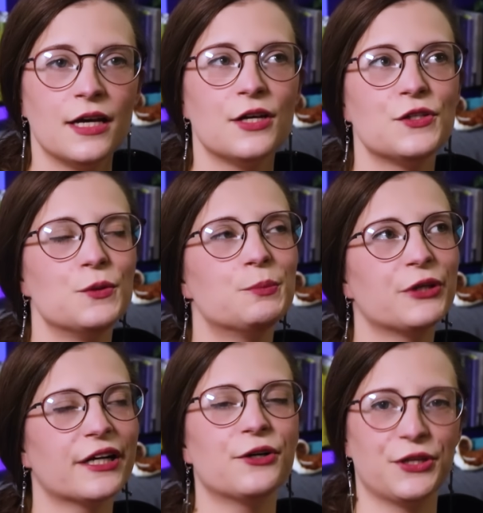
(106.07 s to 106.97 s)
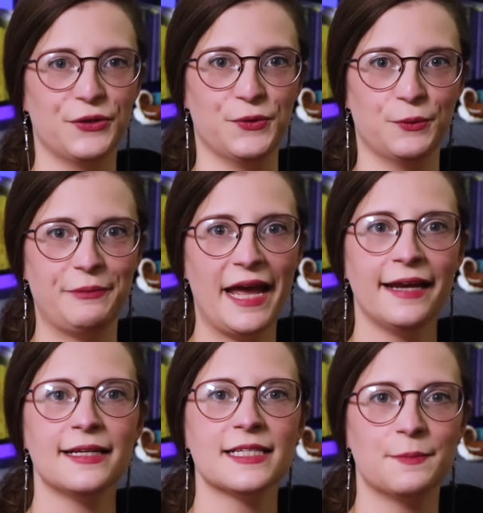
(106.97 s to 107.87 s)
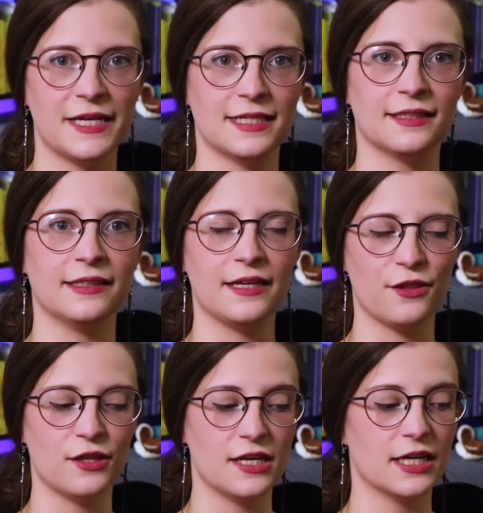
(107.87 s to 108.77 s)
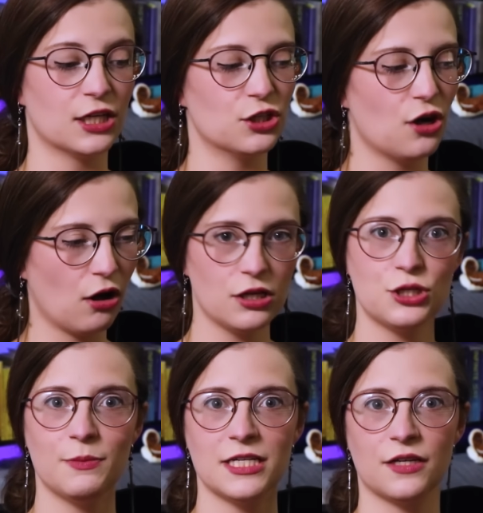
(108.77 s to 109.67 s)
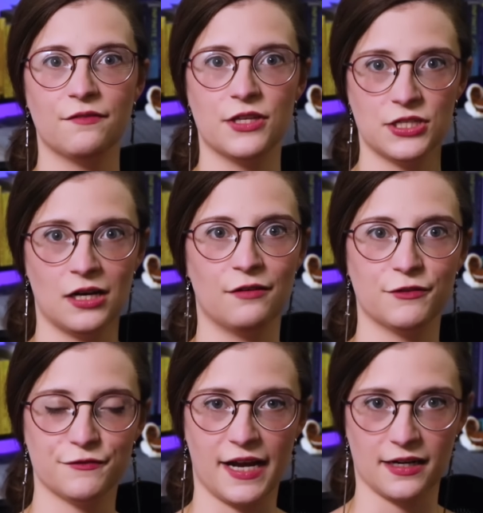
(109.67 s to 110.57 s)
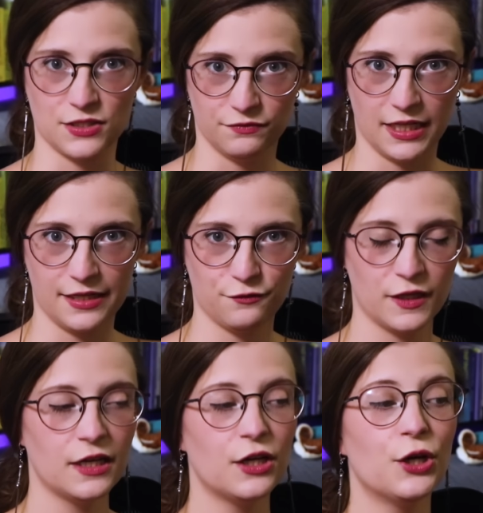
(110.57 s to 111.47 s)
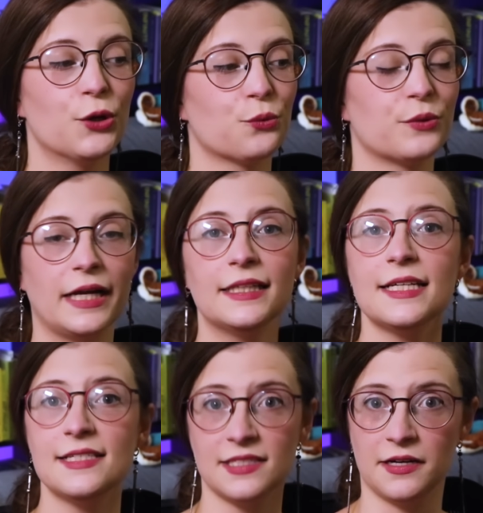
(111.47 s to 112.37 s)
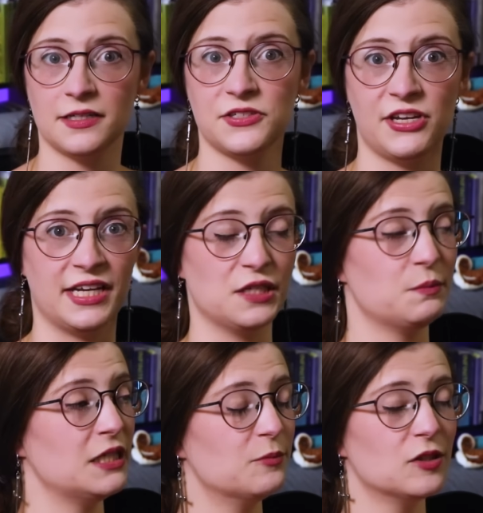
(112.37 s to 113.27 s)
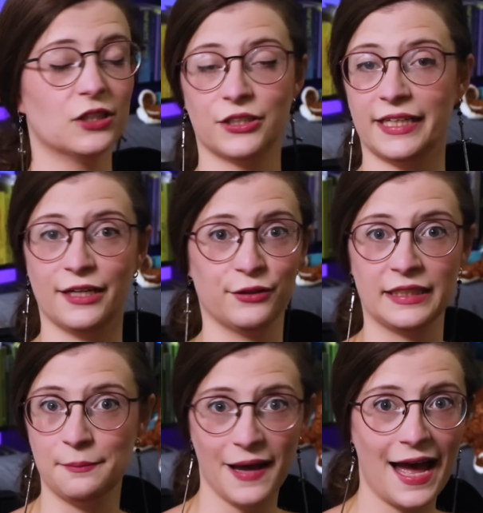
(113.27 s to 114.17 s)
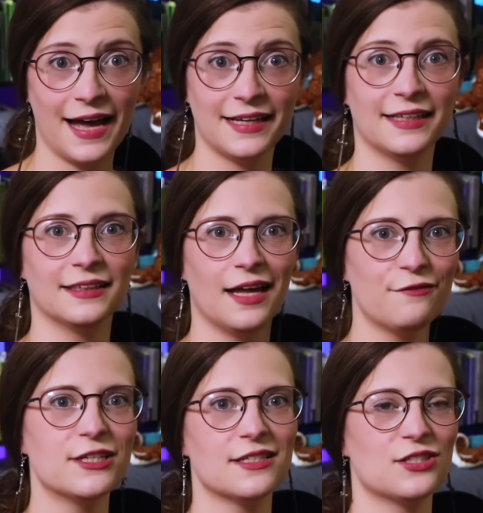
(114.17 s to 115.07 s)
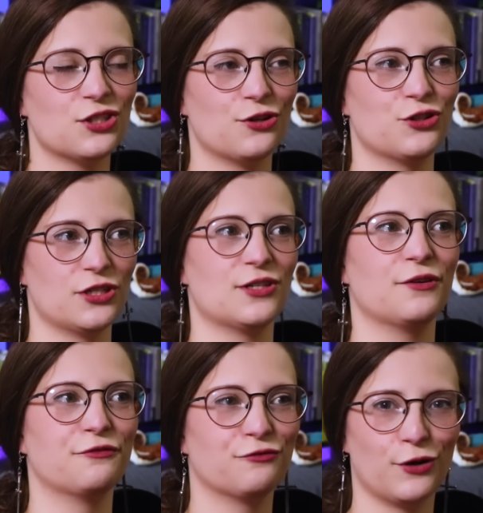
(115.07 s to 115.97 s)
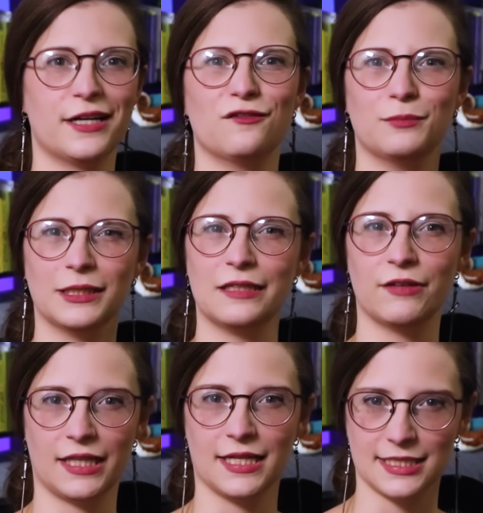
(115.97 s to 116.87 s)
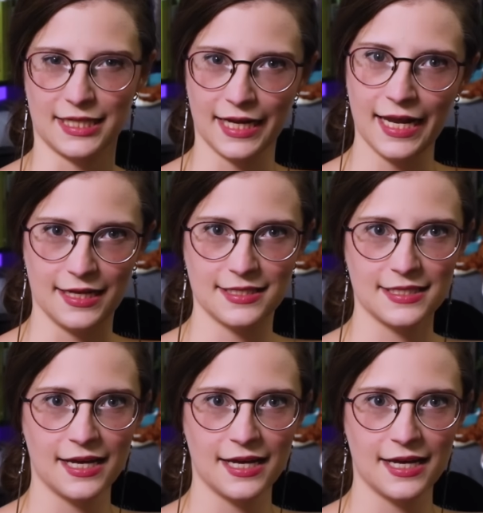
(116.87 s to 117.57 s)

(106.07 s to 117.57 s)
To PragerU, pain is basically the acknowledgement of the tough facts of life. Reality sucks, and people are inherently bad, and leftists are just afraid of believing that's the case.